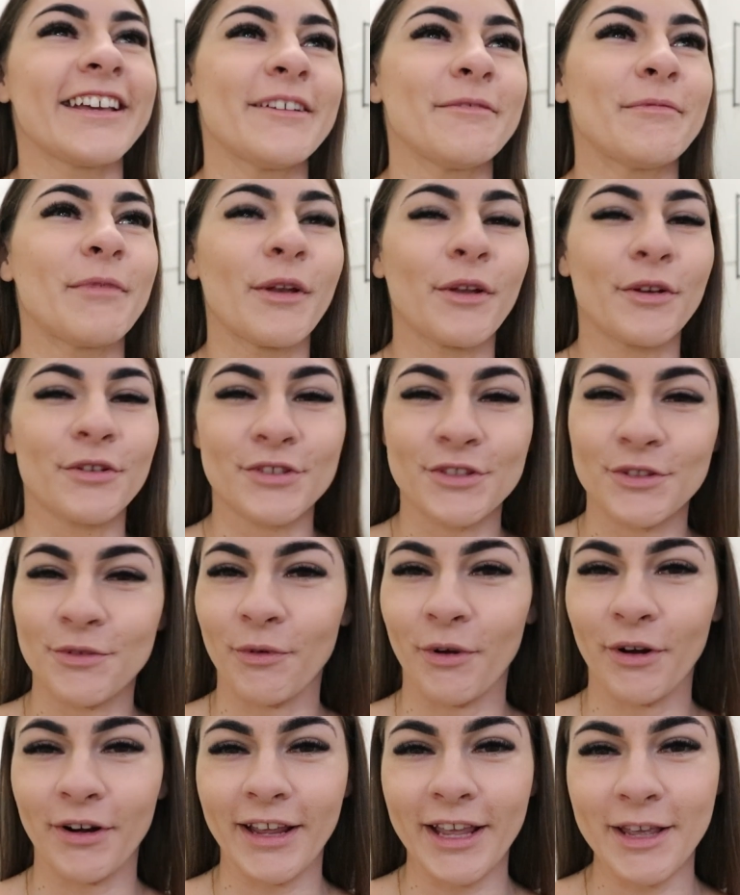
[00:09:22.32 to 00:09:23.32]
it belongs to
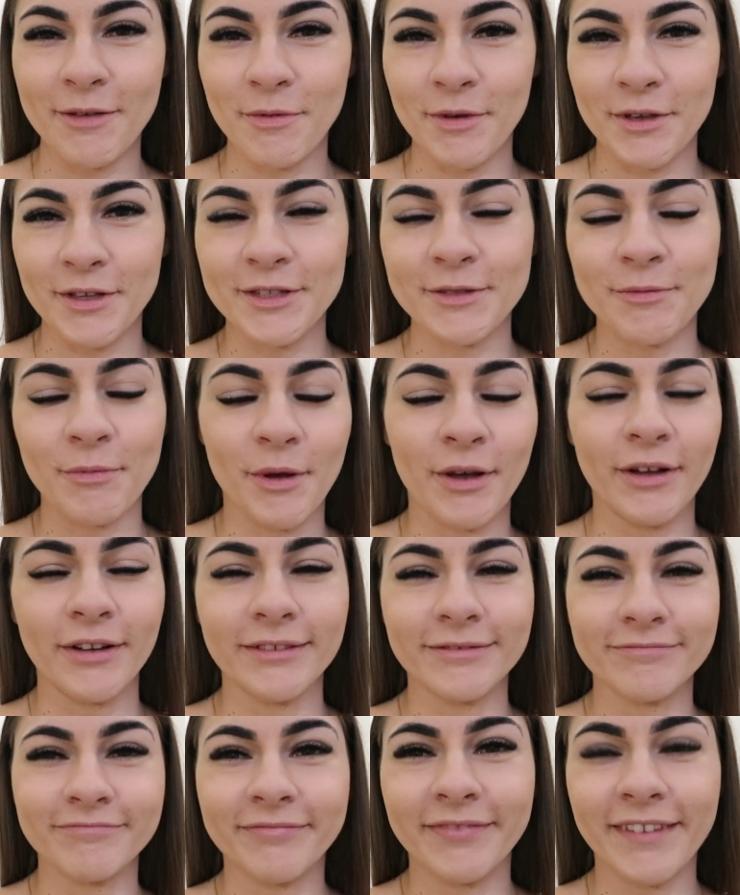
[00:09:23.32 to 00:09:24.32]
our neighbours
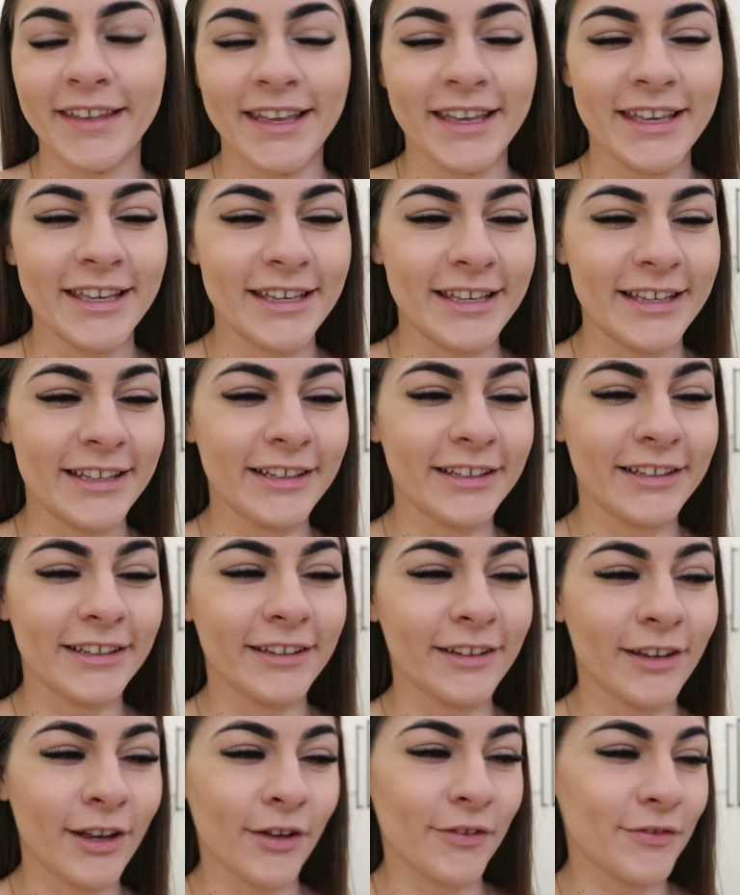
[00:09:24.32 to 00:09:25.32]
but he
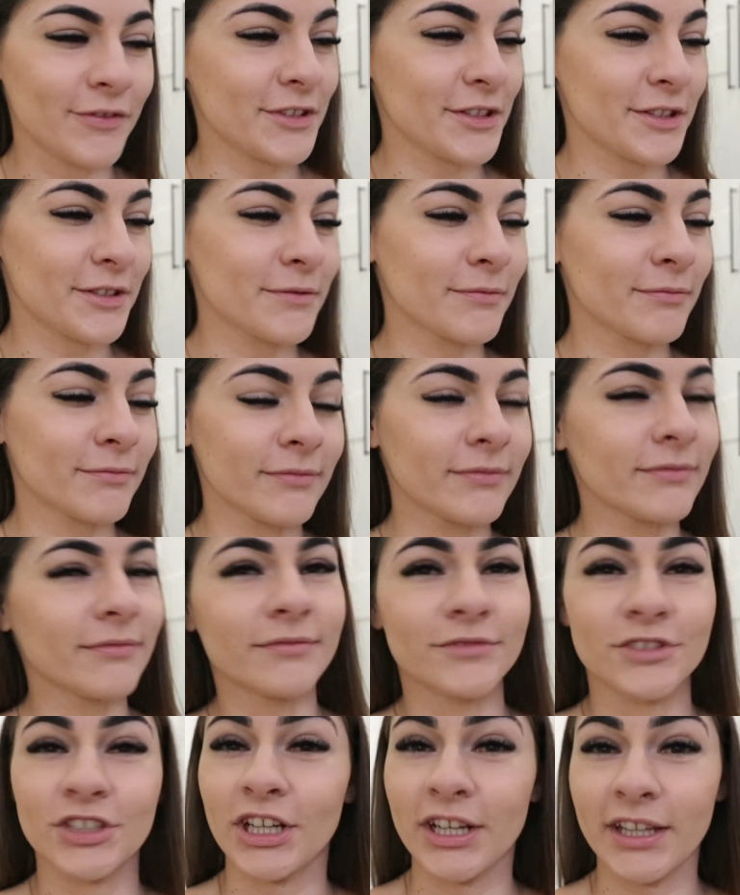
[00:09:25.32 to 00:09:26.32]
loves
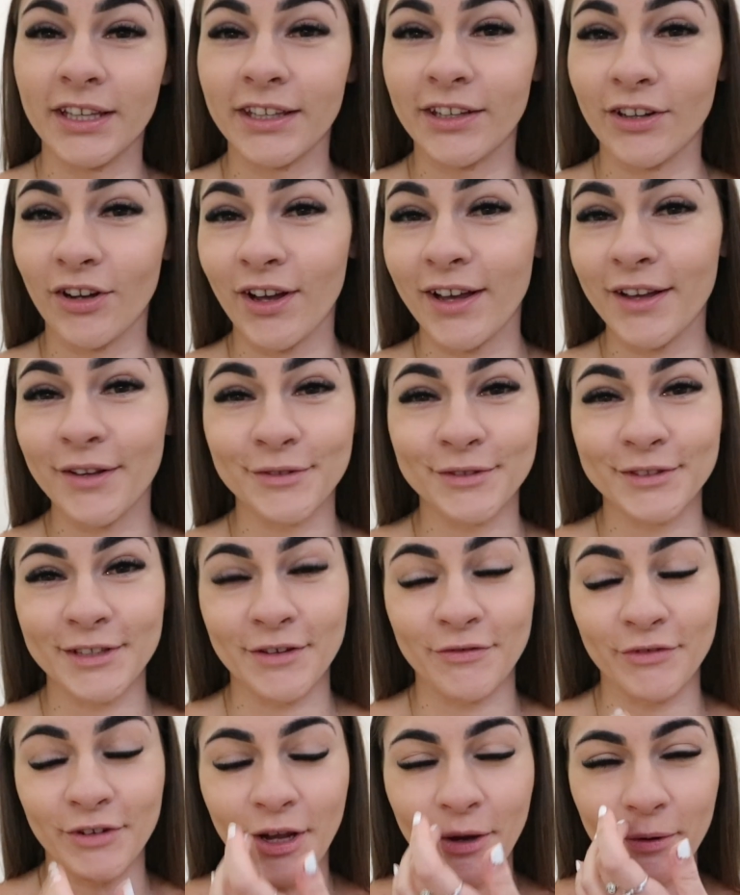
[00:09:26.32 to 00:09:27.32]
chilling in our house
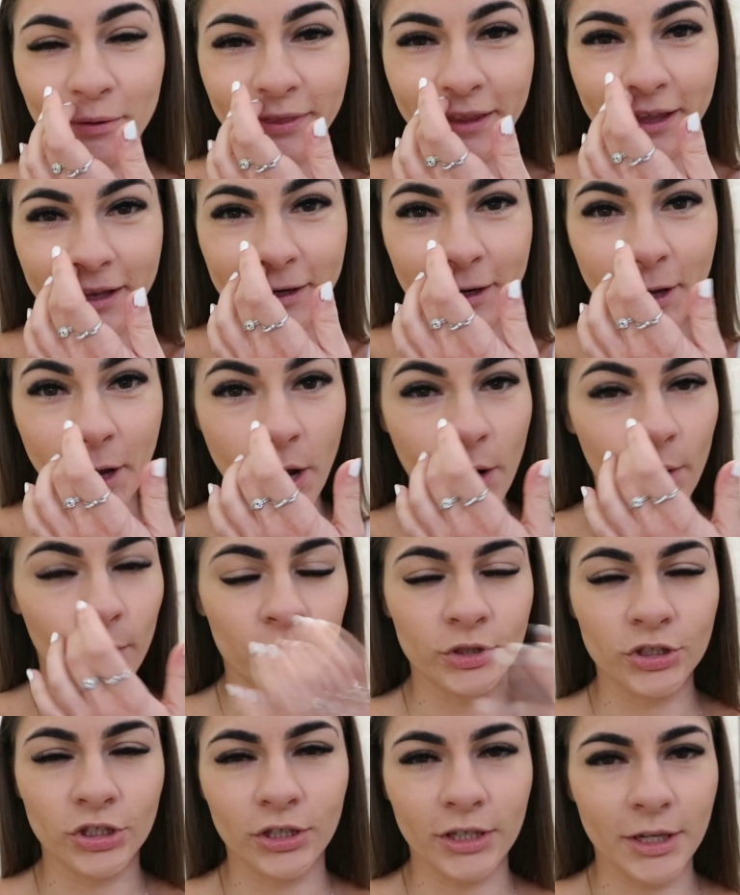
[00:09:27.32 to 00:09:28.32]
every now and then,
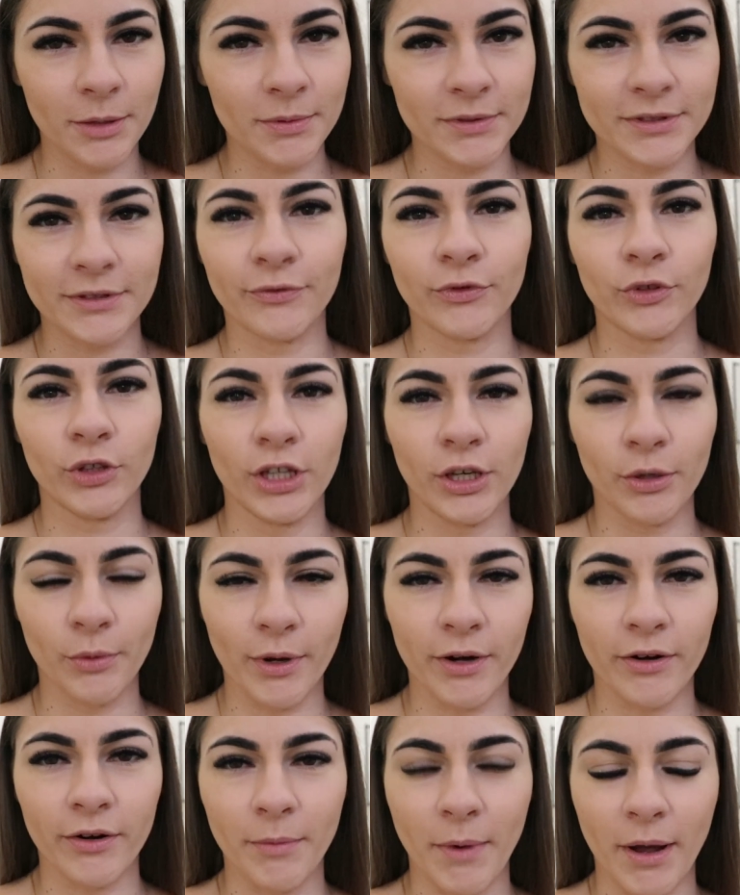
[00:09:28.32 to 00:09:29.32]
which our neighbours are fully
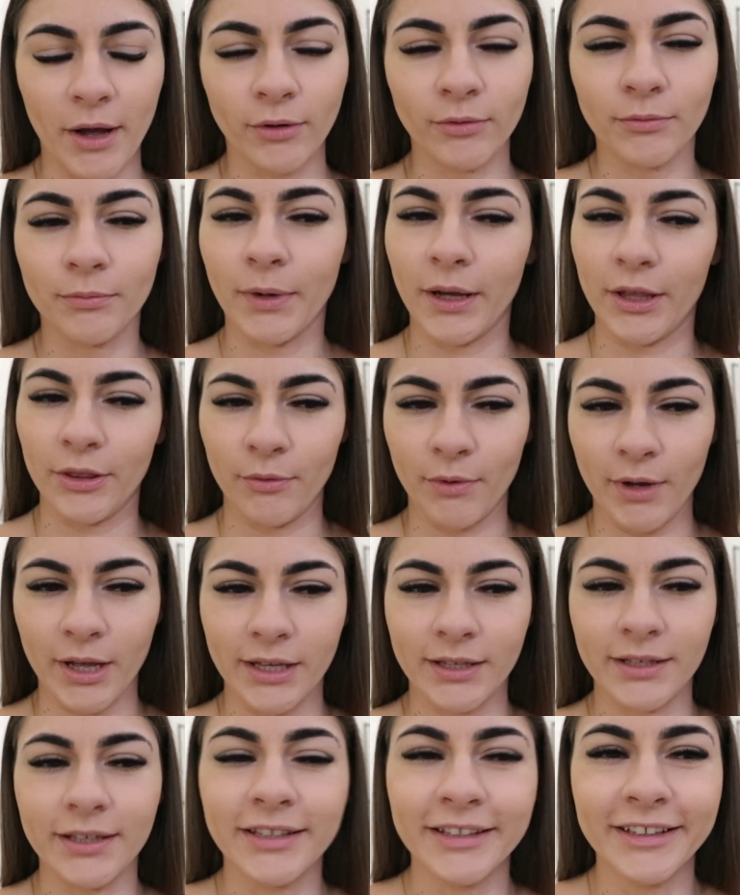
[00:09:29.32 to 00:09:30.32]
aware about by the
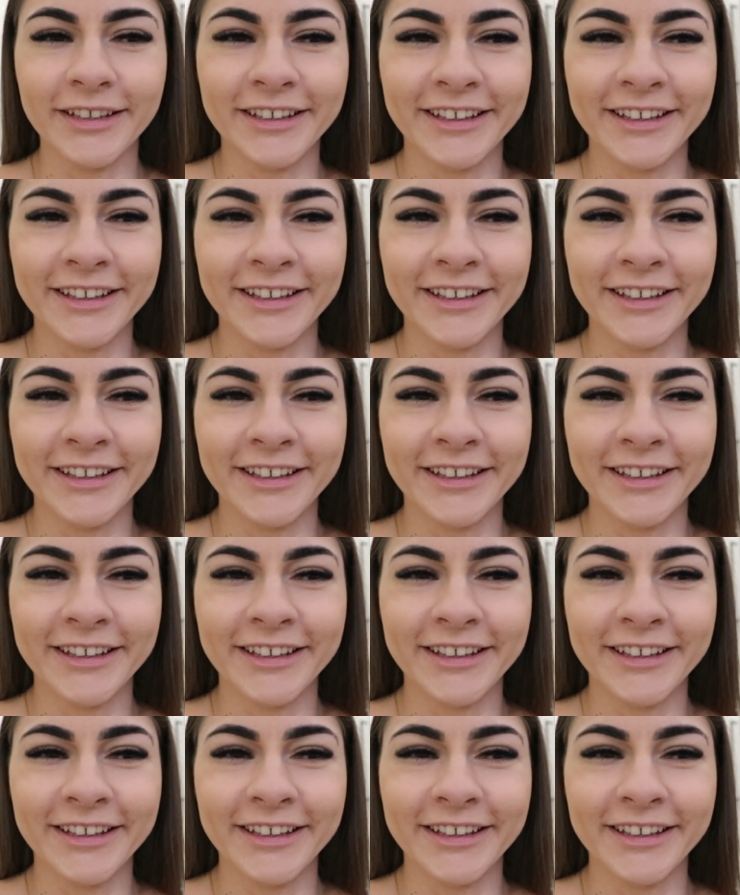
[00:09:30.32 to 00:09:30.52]
way.